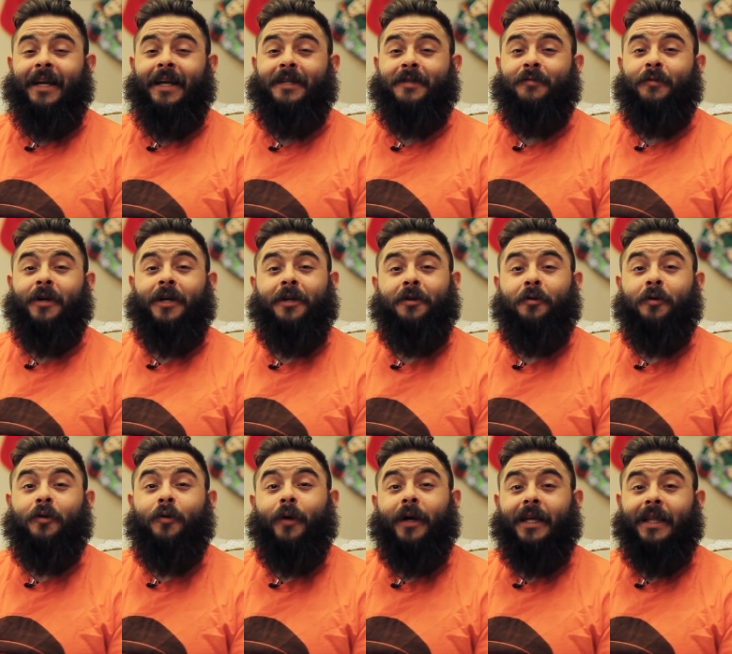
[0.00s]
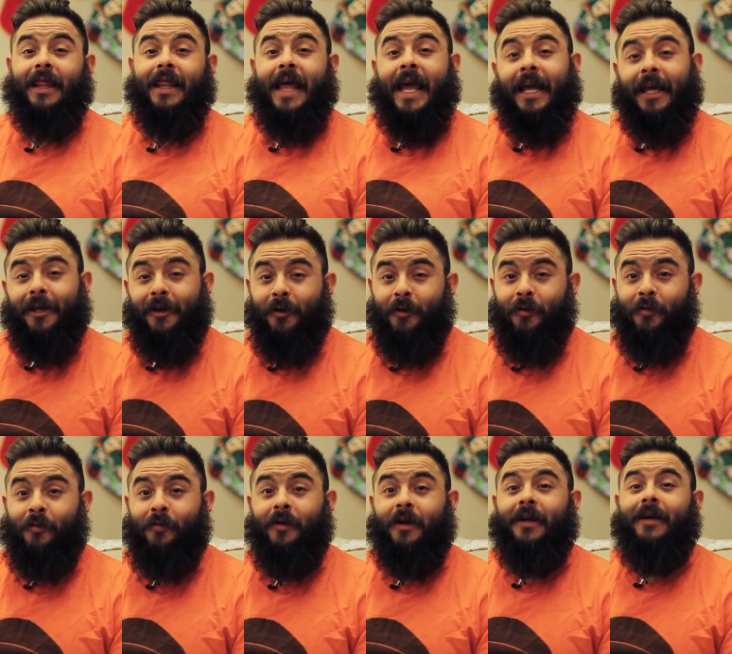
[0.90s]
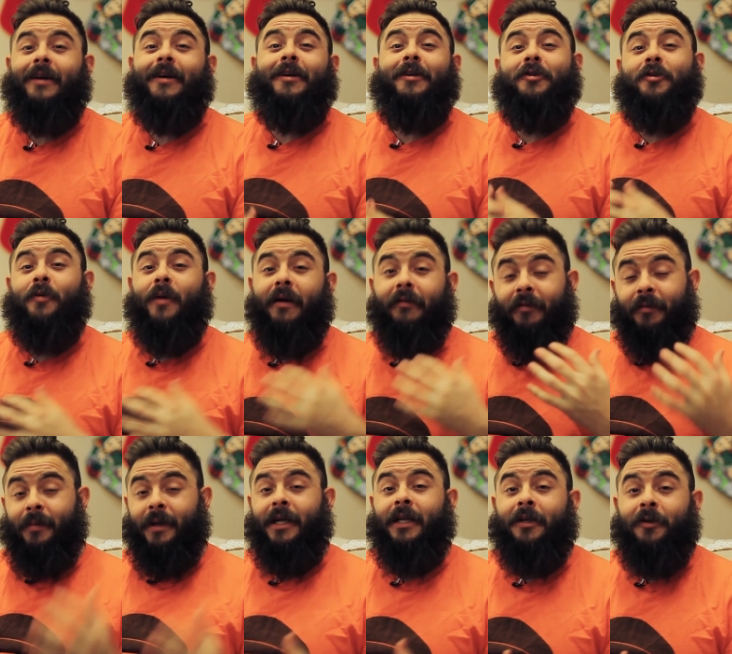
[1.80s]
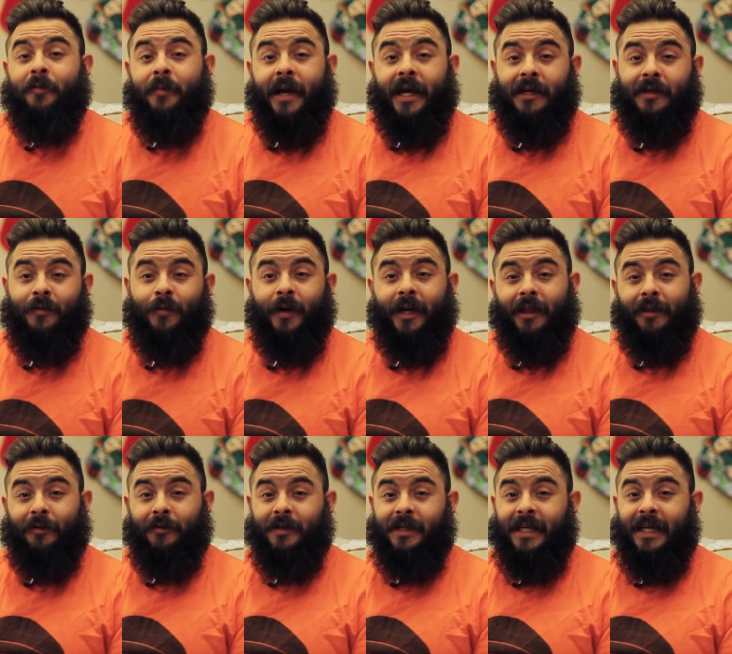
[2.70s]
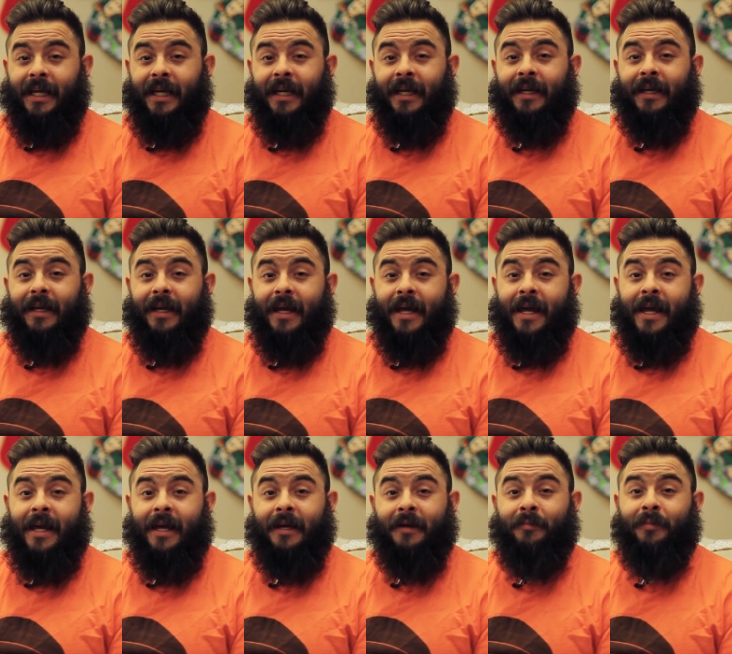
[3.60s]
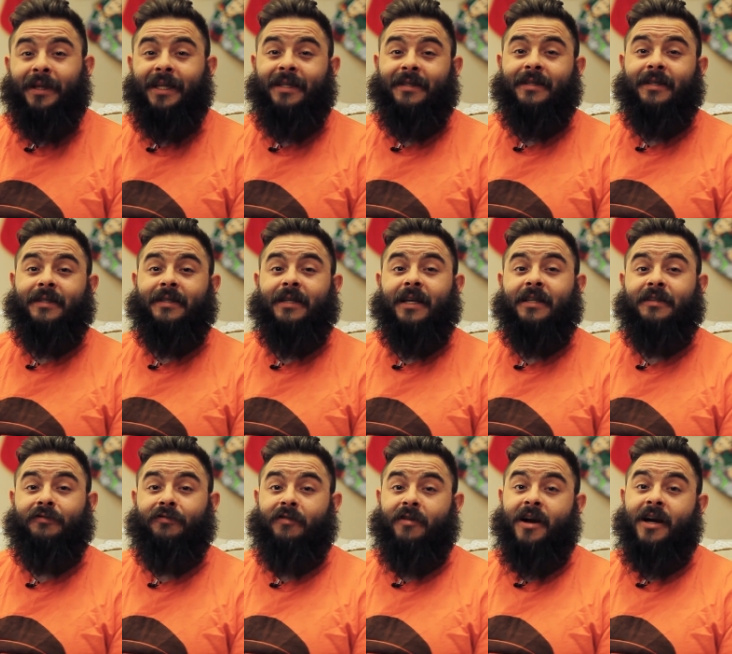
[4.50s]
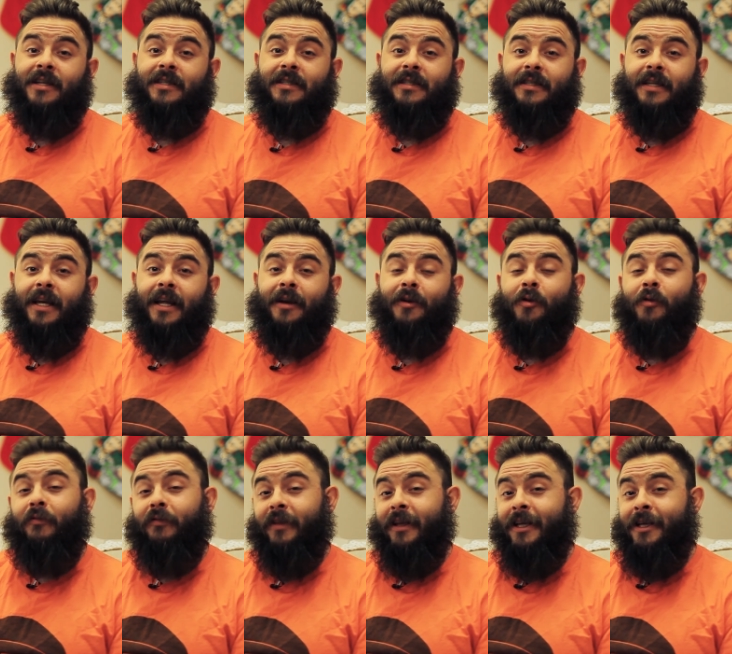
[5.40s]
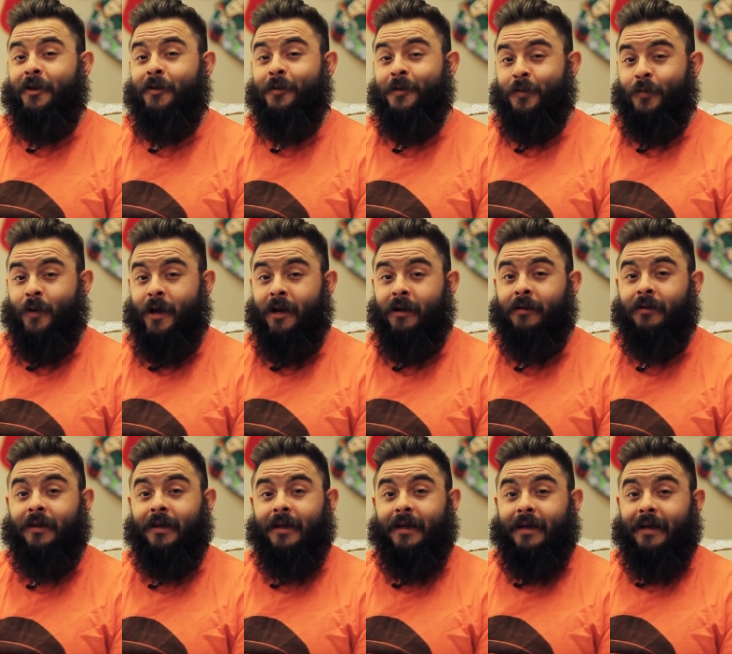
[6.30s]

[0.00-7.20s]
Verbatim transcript: I just want to do a quick thank you to everybody who made twenty thirteen a complete success for us, and hopefully you as well.